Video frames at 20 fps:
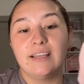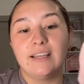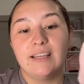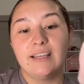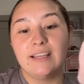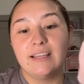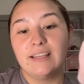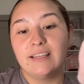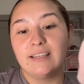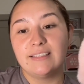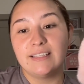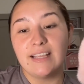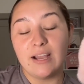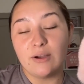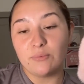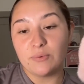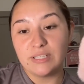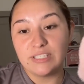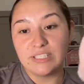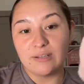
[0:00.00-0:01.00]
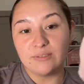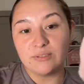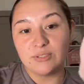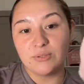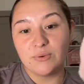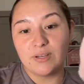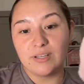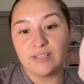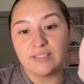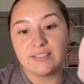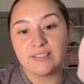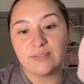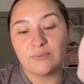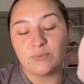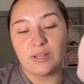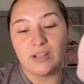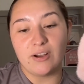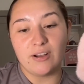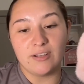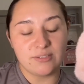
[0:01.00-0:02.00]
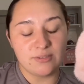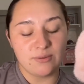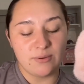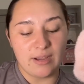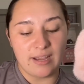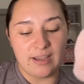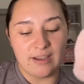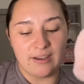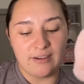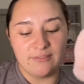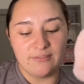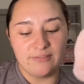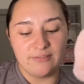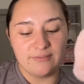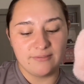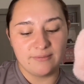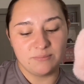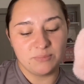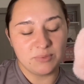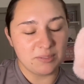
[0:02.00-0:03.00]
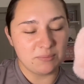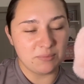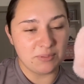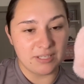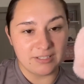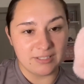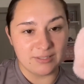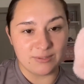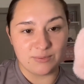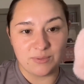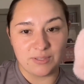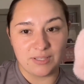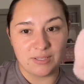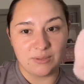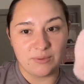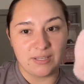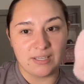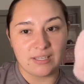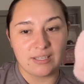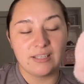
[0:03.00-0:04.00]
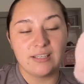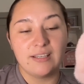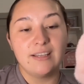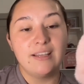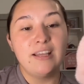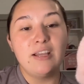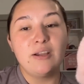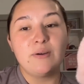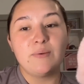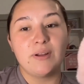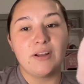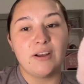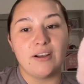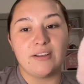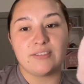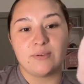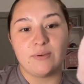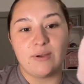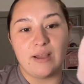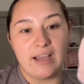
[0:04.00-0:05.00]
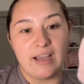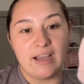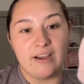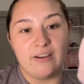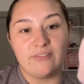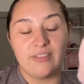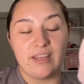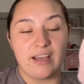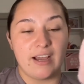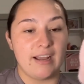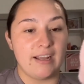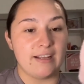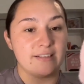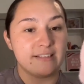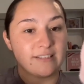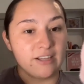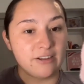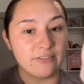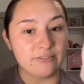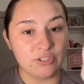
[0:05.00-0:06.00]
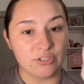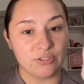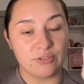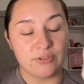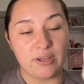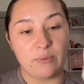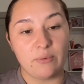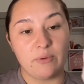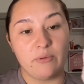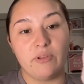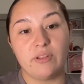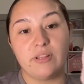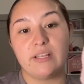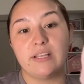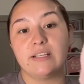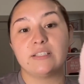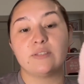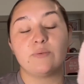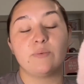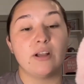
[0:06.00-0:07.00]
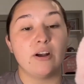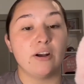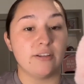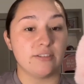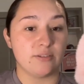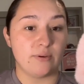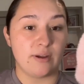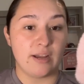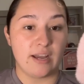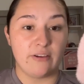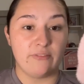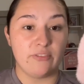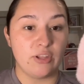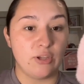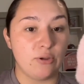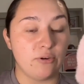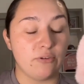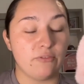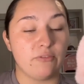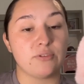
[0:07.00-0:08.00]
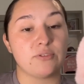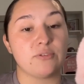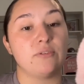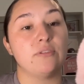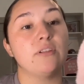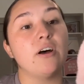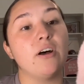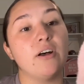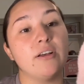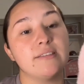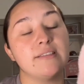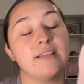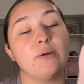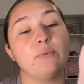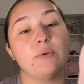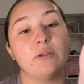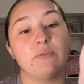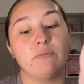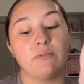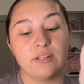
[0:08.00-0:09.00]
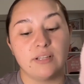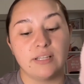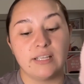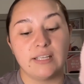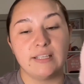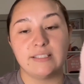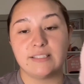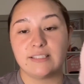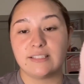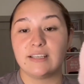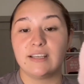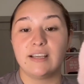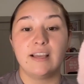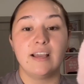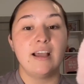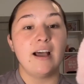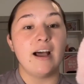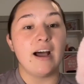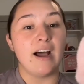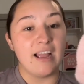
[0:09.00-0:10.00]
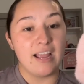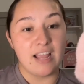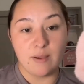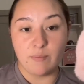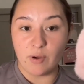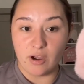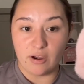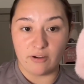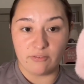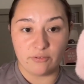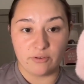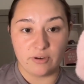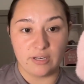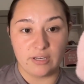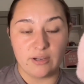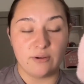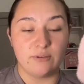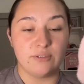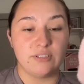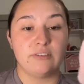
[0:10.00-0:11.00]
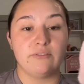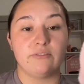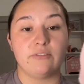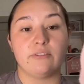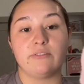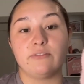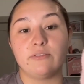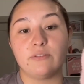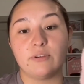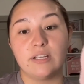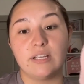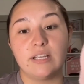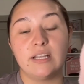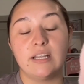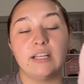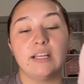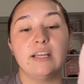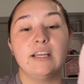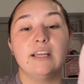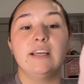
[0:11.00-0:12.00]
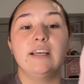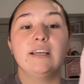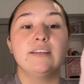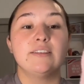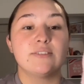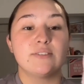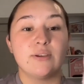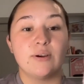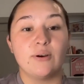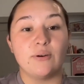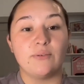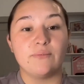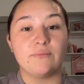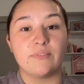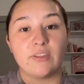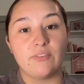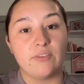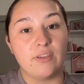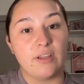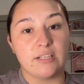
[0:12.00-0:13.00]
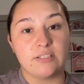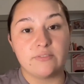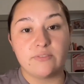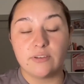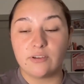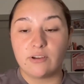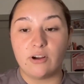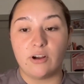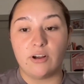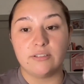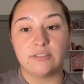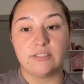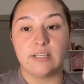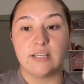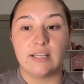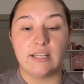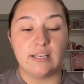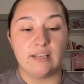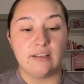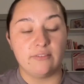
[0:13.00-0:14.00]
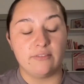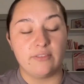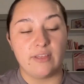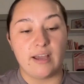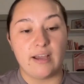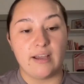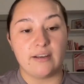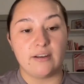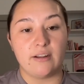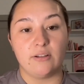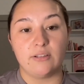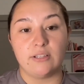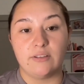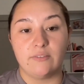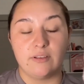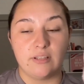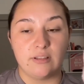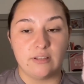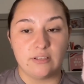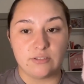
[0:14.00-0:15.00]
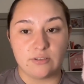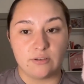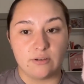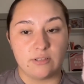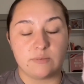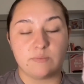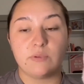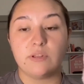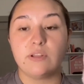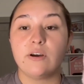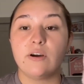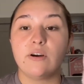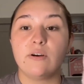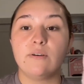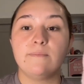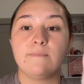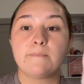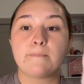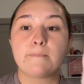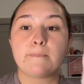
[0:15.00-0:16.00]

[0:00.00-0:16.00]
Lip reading: And yeah, reach out to us. We also have, I'm going to plug this really quick. We also have the Highest Self Journal that we released. We also have the Universal Laws that we've released. I am offering coaching for free. So if you guys feel called to any of that, I'll leave it in the show notes below.